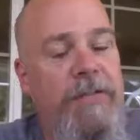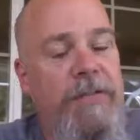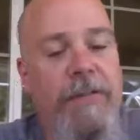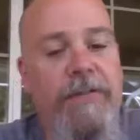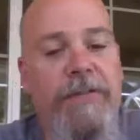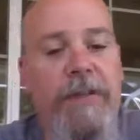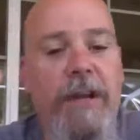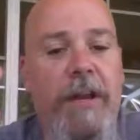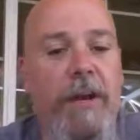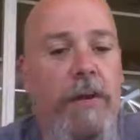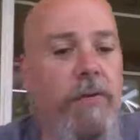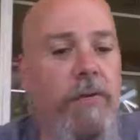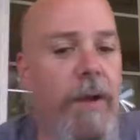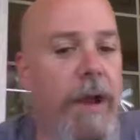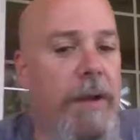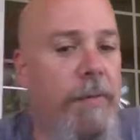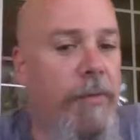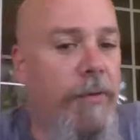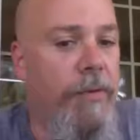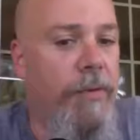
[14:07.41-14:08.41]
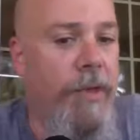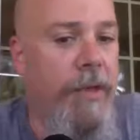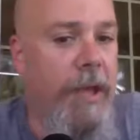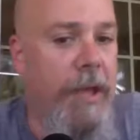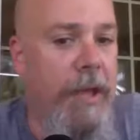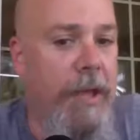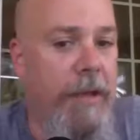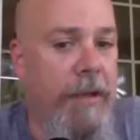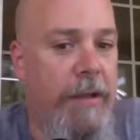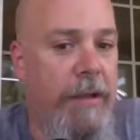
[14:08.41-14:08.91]
it's just an
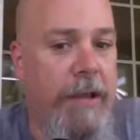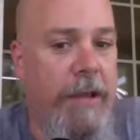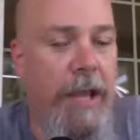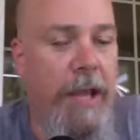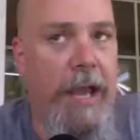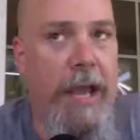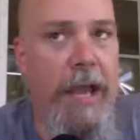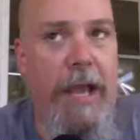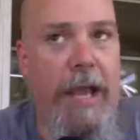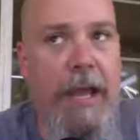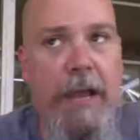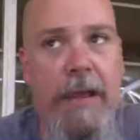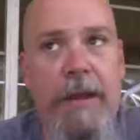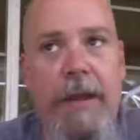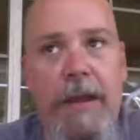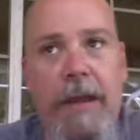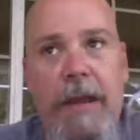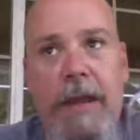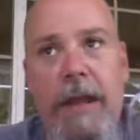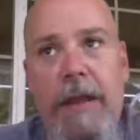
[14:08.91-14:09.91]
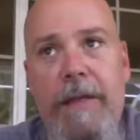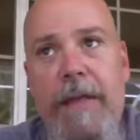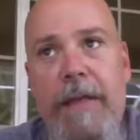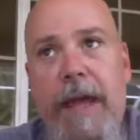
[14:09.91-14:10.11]
incredible thing. And